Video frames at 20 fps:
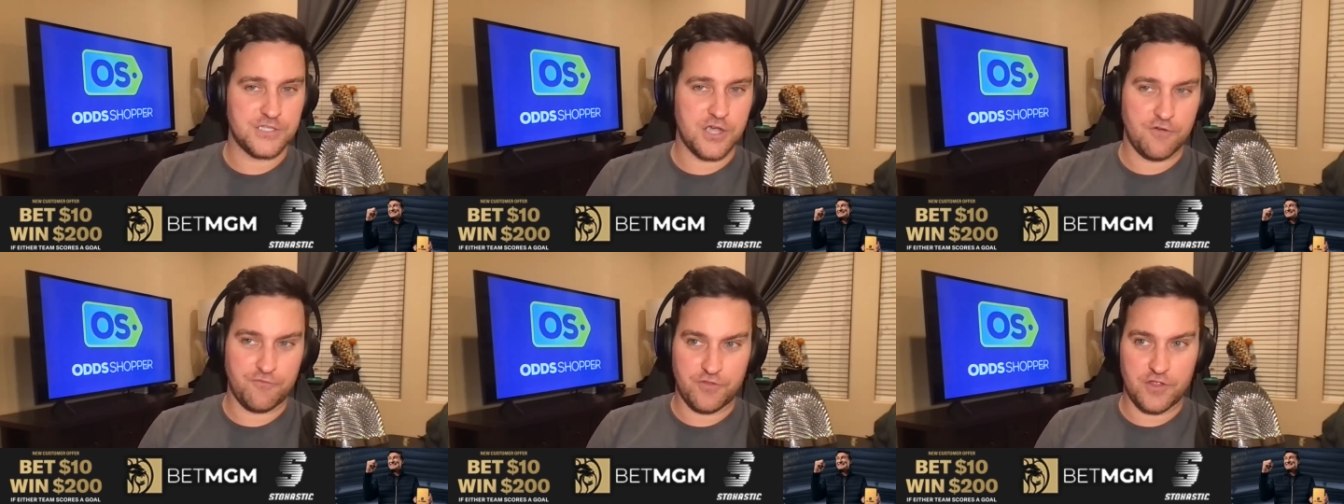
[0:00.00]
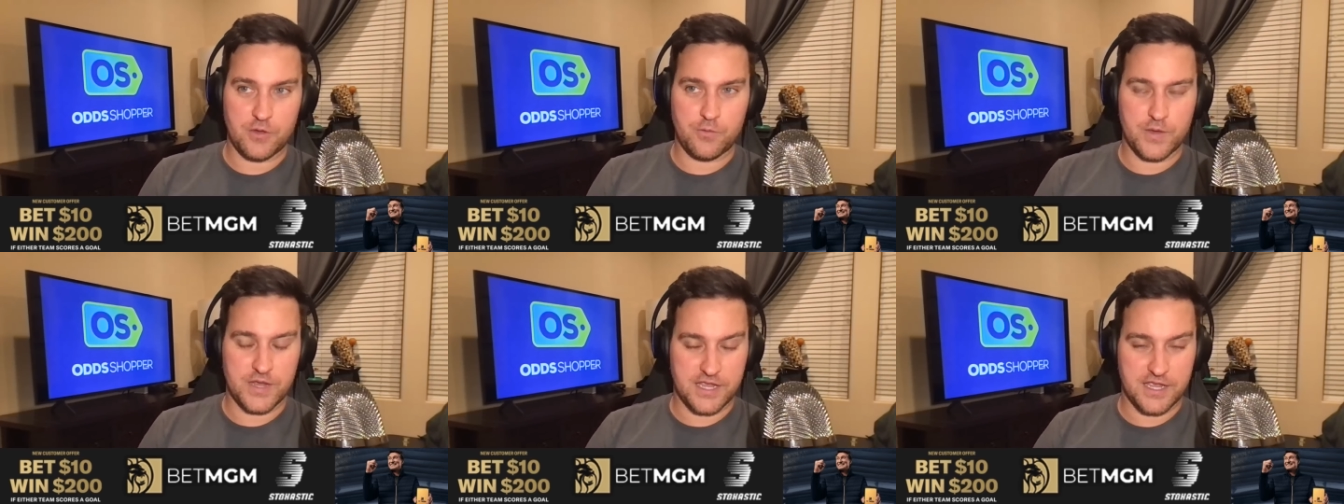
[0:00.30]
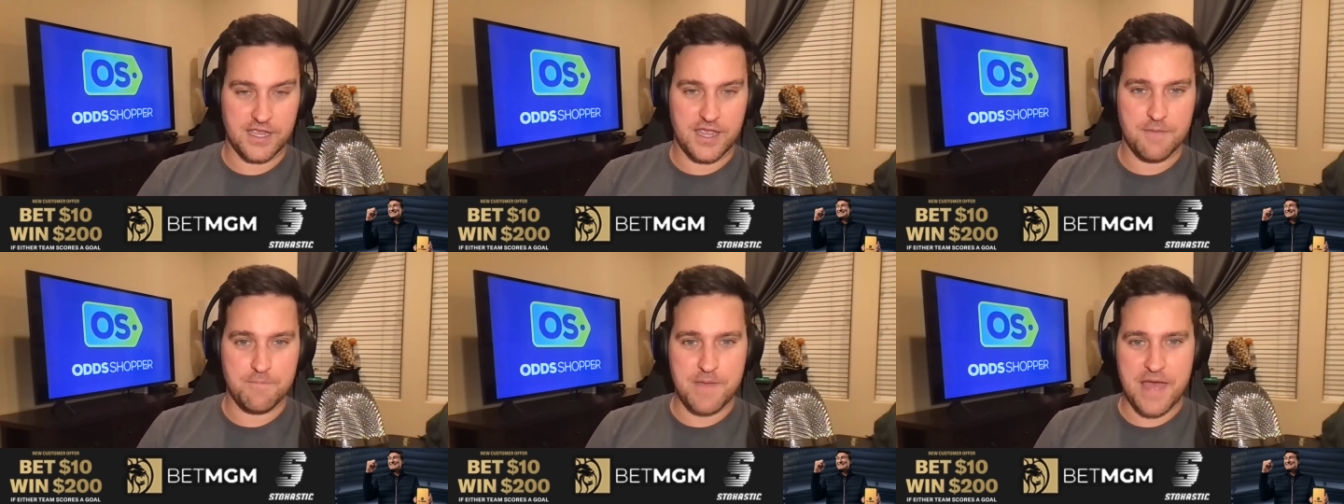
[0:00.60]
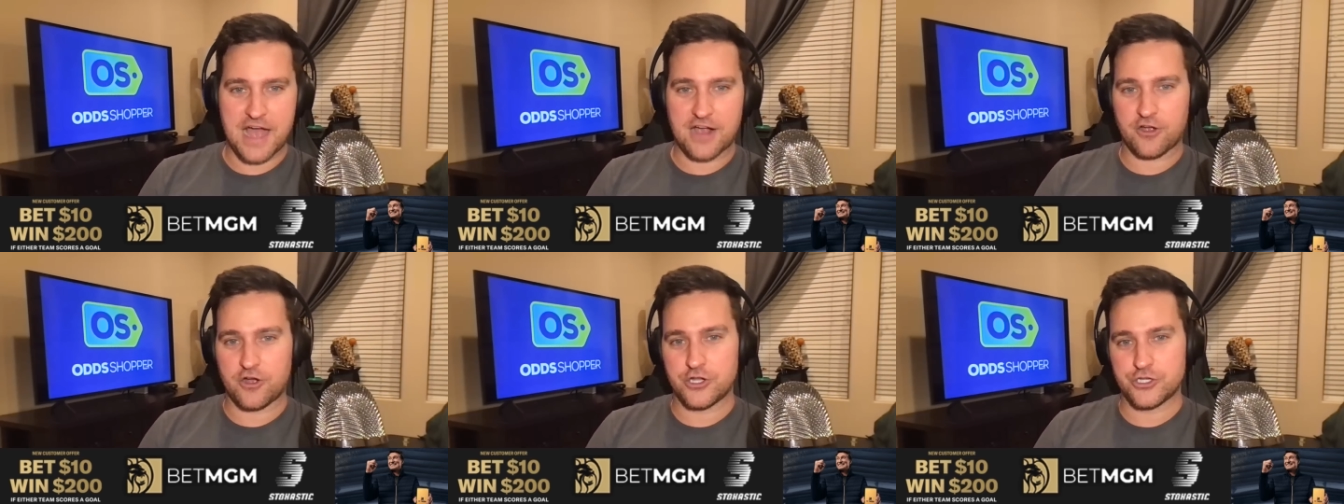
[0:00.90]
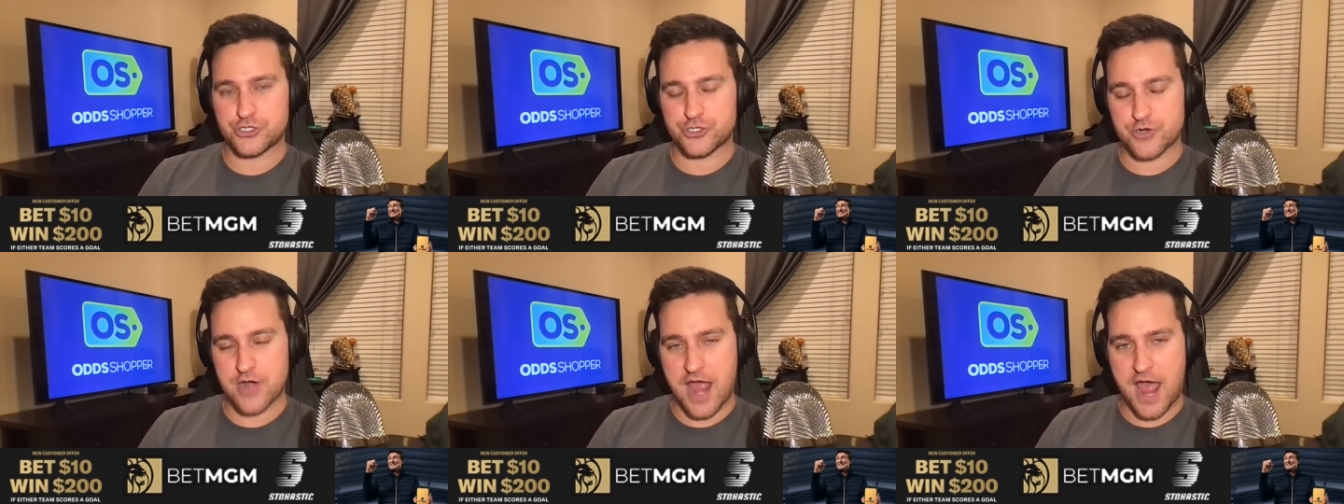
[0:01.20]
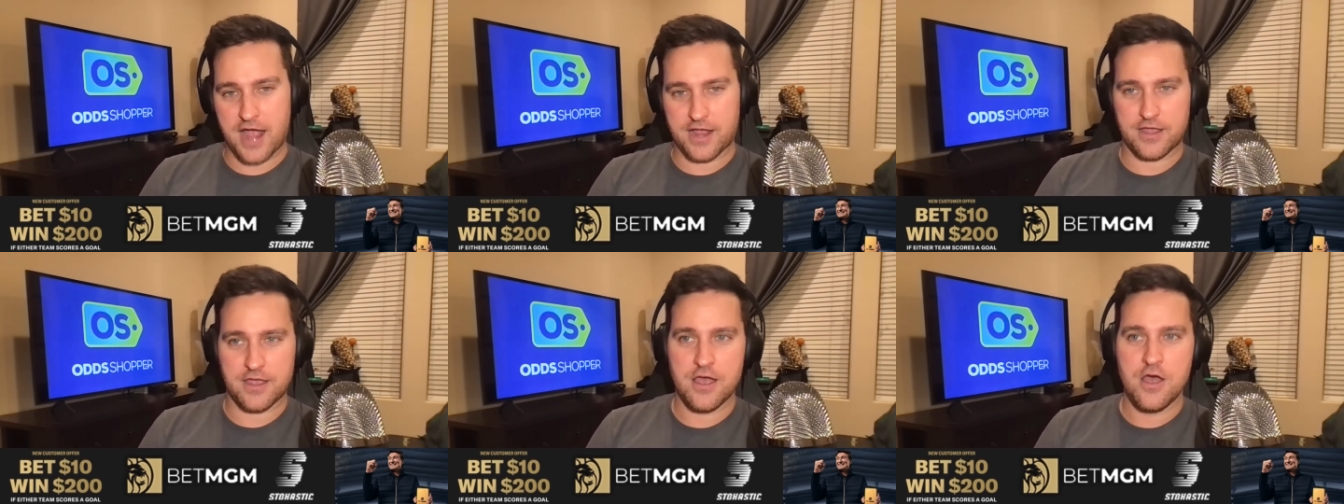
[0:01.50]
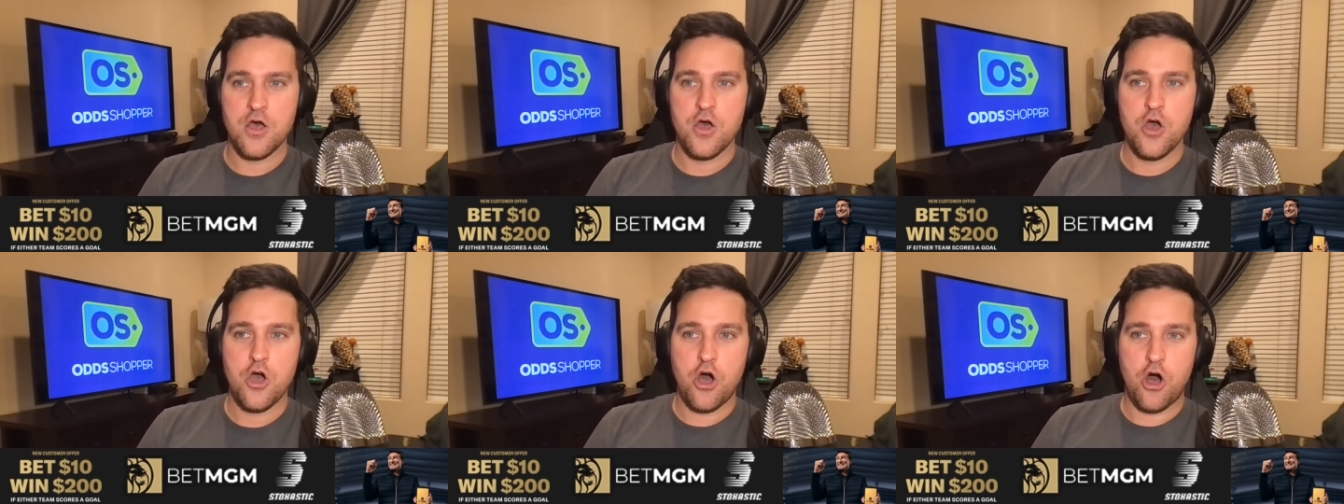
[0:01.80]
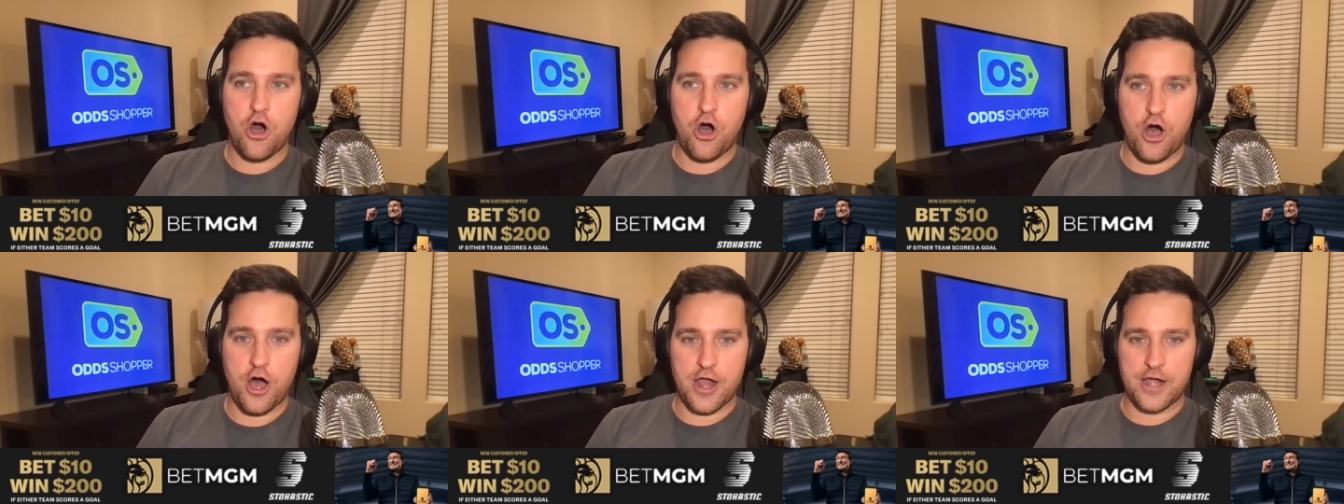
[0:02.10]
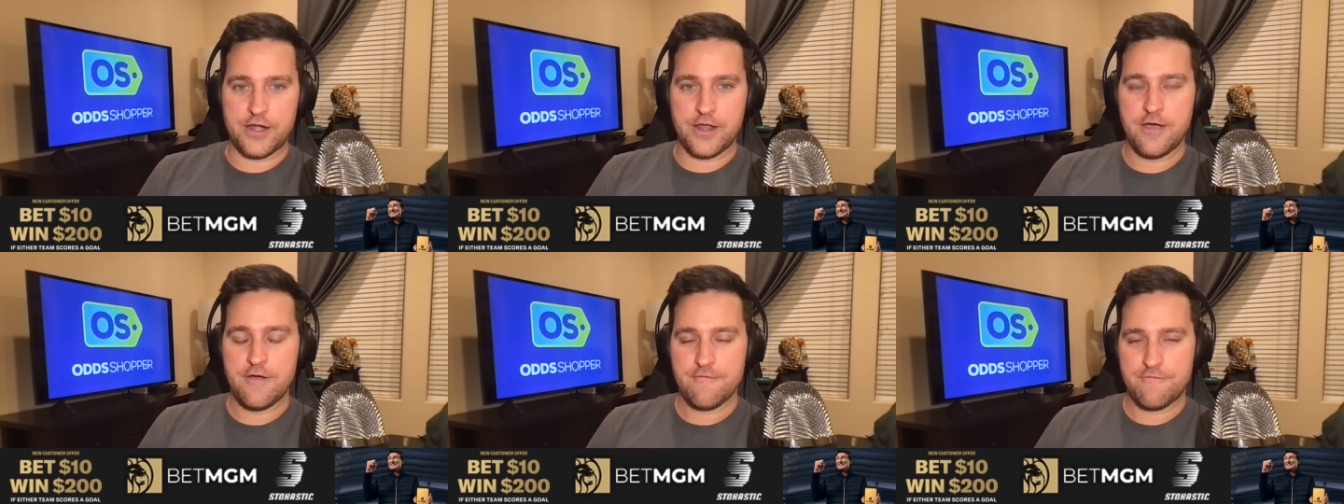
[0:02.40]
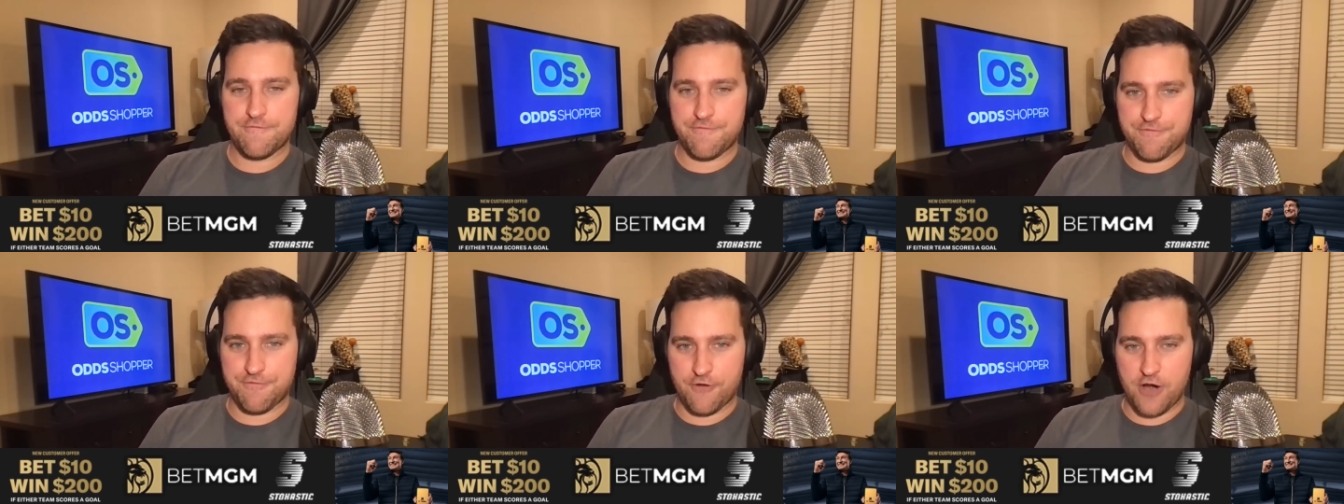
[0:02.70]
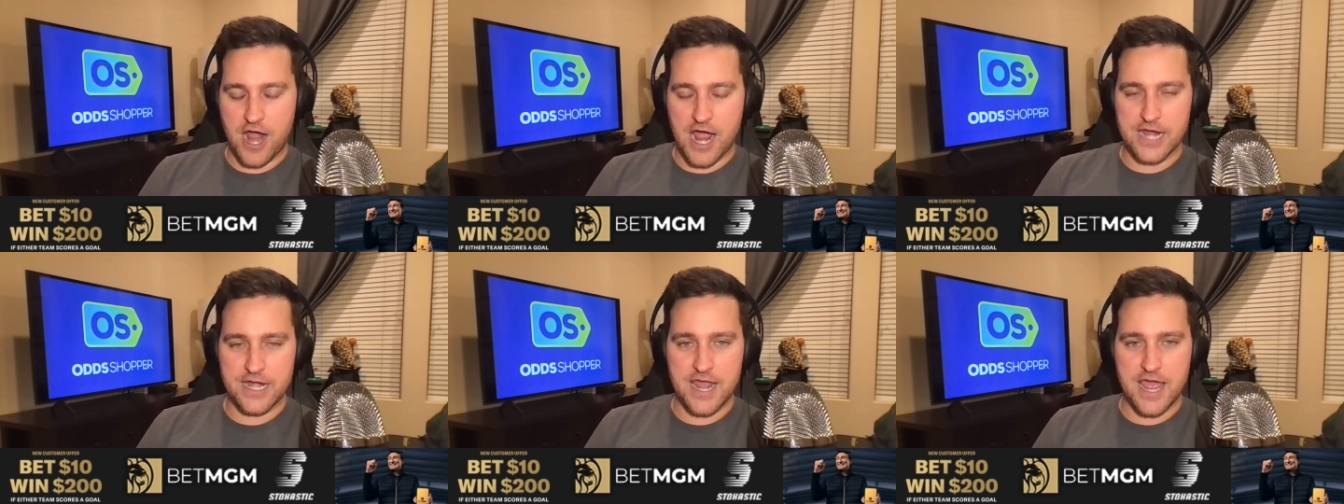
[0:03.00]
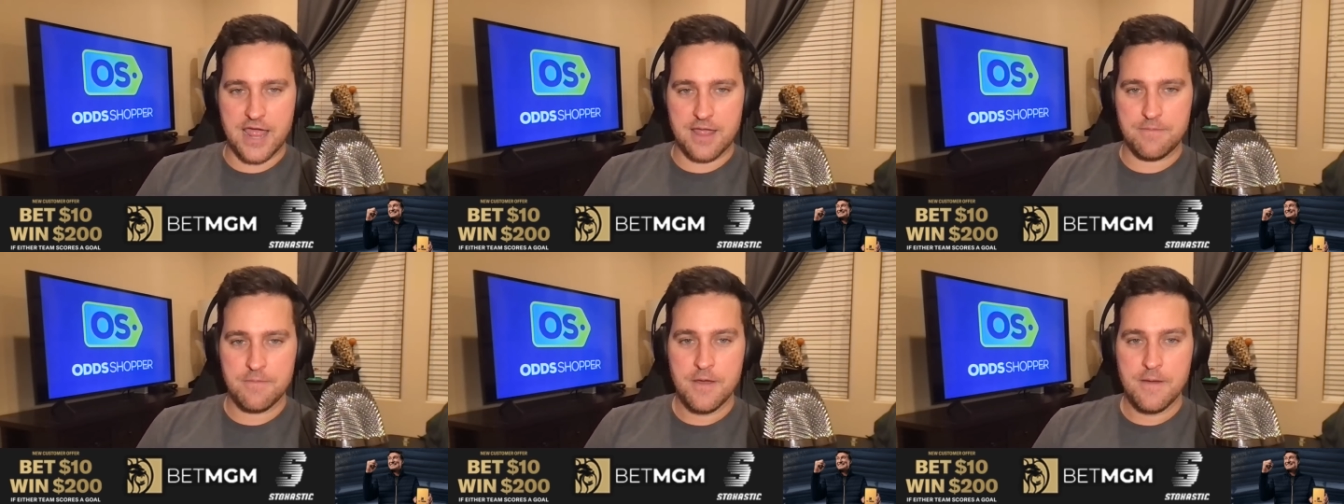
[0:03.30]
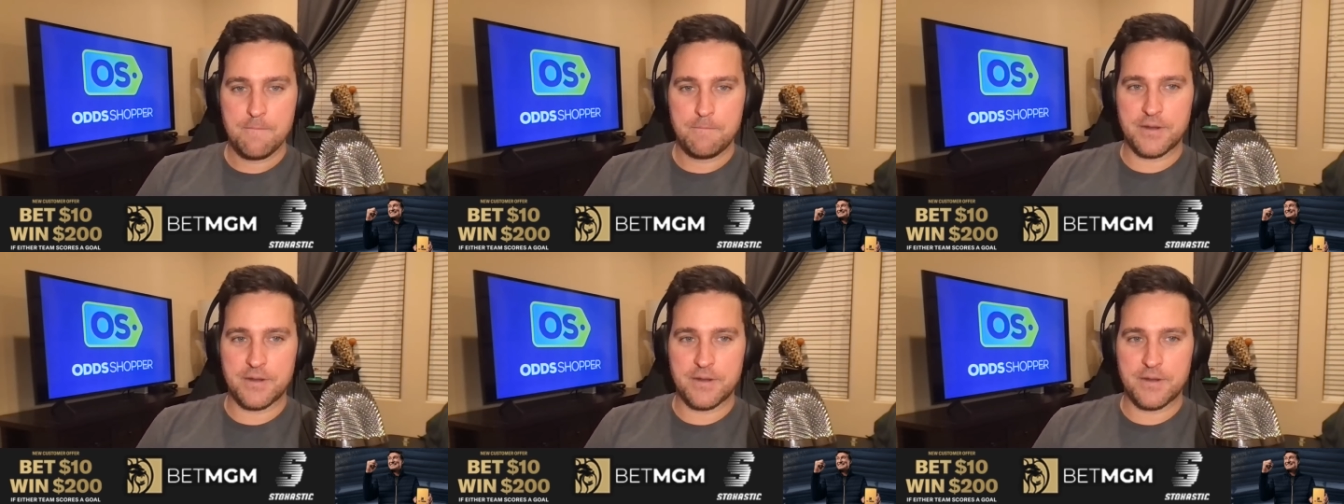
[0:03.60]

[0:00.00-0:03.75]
Hopefully, we can get back on track on Friday.